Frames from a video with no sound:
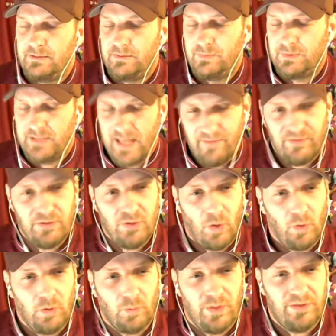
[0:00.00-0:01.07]
Kevin
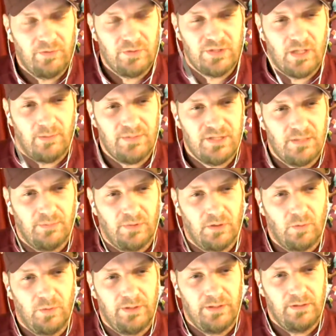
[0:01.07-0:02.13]
Nolan went through something similar
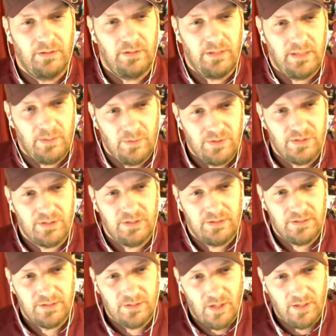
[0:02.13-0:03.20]
when he was
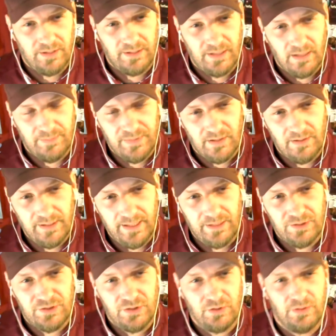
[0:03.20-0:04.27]
starting to get up there in
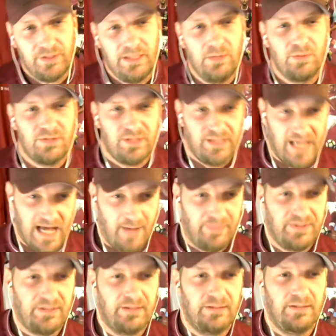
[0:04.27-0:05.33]
age too, and he was the
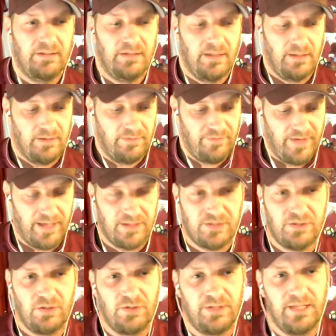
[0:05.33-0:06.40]
captain, and the fans
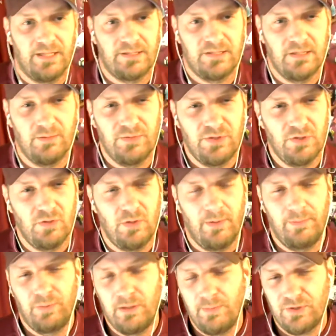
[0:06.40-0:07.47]
turned against him too. It
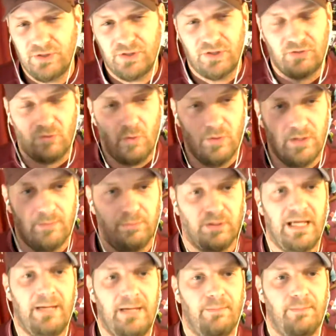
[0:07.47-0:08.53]
pretty much just throwing the
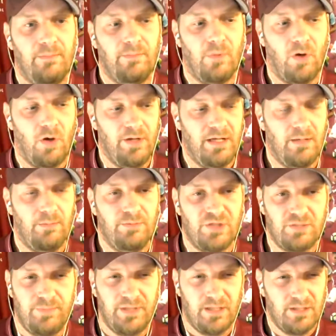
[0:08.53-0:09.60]
blame on him just
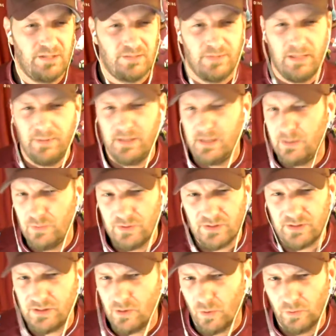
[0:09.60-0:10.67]
because maybe he was
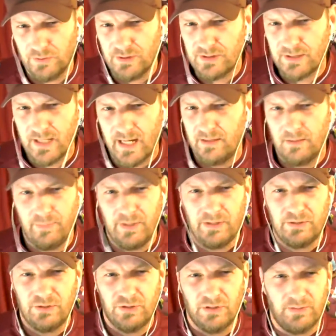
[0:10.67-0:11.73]
the oldest guy in the
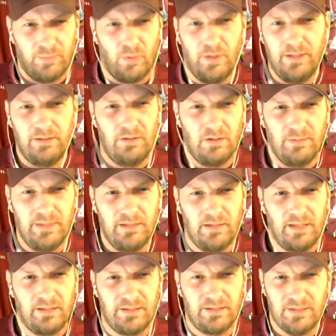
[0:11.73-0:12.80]
pitch at the point. You know what I mean?
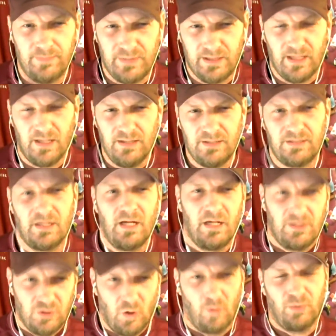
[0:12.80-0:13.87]
Like, is it because
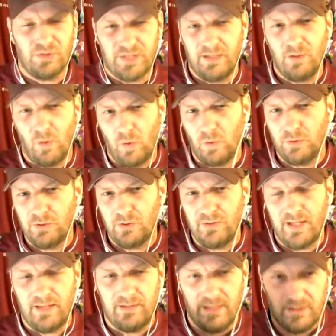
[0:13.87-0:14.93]
Noble's getting
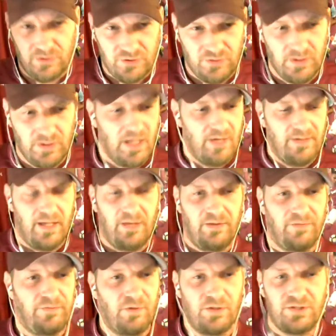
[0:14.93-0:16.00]
older that they
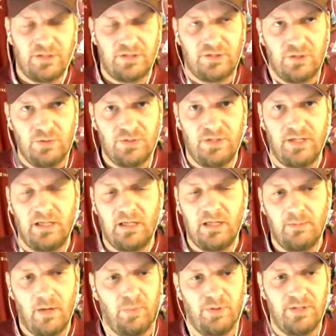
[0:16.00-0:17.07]
the first excuse they can
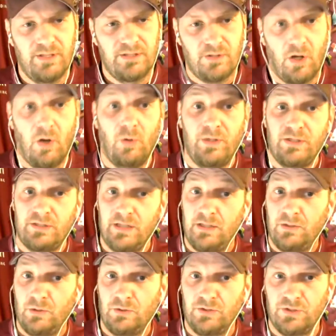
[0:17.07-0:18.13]
come up with is, oh, he's
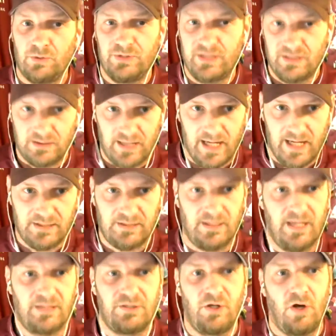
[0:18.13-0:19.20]
getting older, so it's his legs. His
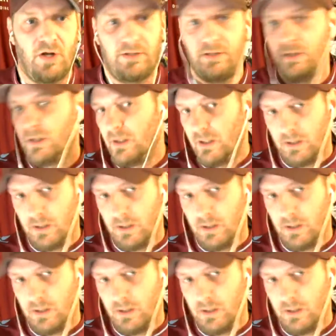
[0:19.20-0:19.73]
leg's gone.